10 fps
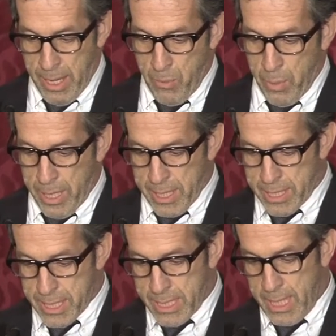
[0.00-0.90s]
and we can
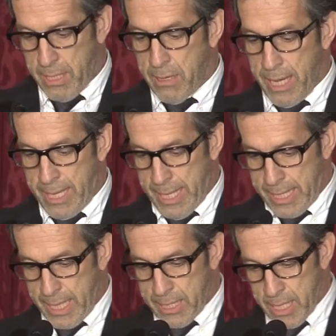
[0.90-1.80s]
see light
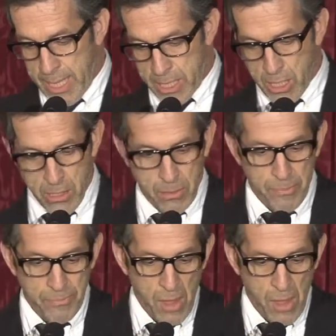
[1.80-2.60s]
at the end of that tunnel.